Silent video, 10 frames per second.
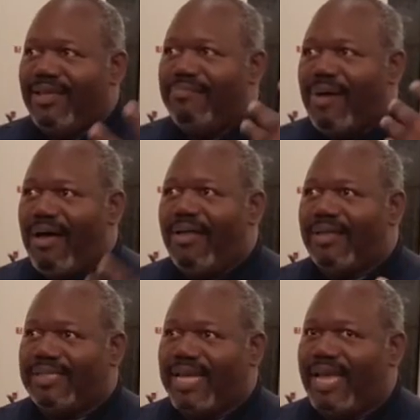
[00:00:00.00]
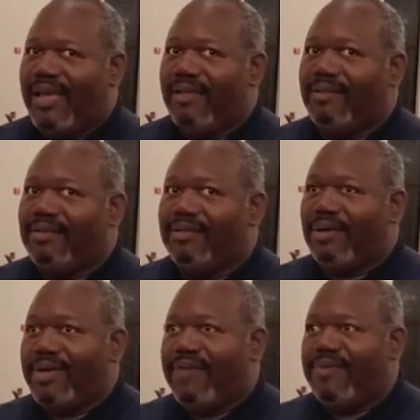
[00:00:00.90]
And Paul is saying,
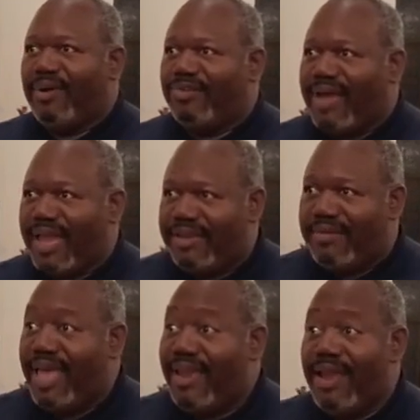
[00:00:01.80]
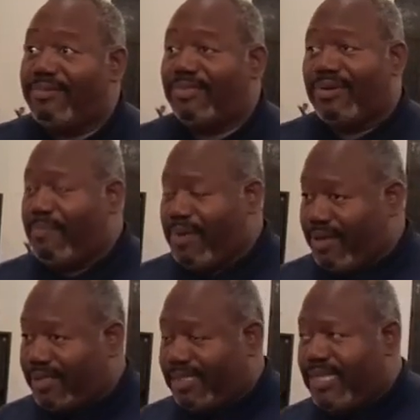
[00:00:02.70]
okay, if you're going to try to do that, then I'm just going to
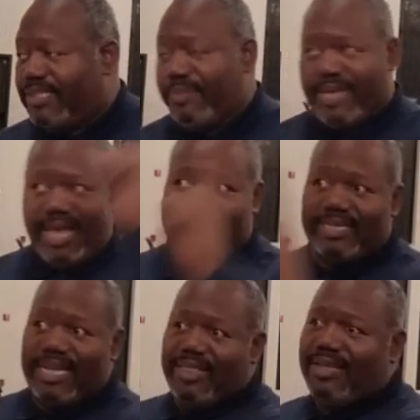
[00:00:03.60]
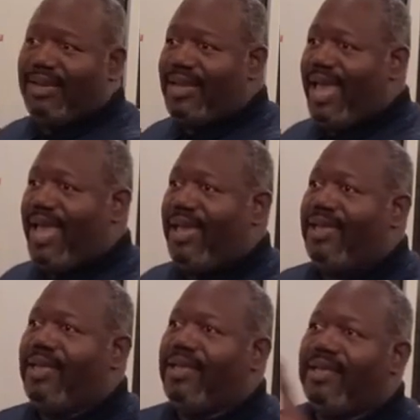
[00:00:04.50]
appeal to Caesar, because at the end of the day,